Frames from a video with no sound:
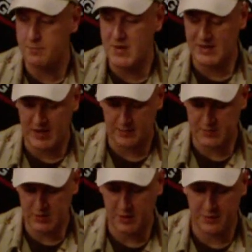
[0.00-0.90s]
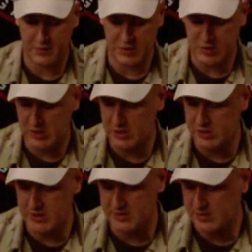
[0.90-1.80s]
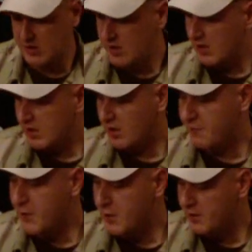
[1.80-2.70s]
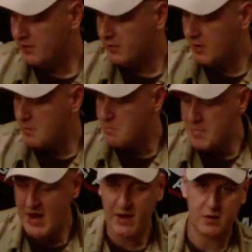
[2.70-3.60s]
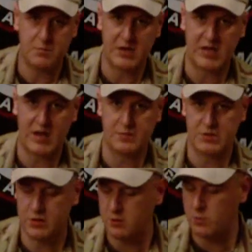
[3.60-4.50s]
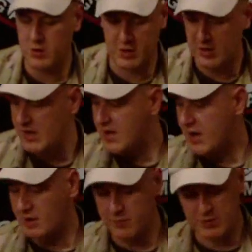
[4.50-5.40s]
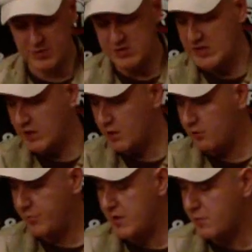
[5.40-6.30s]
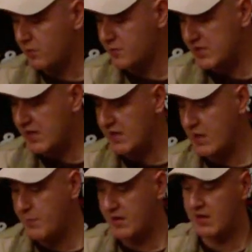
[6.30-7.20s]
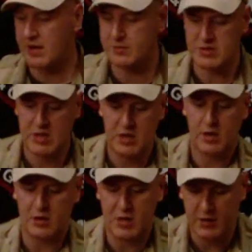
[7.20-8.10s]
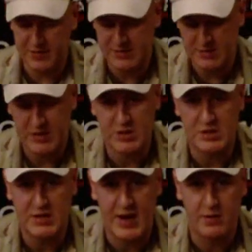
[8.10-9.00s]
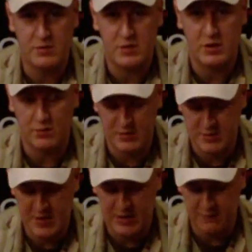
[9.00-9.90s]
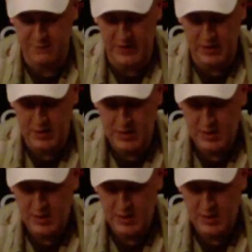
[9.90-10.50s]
mid caps other than G&G's. Now, I've heard that mag mid caps do work, and I've also seen a lot of people have taken their mid caps and cut this section down in order to make it fit.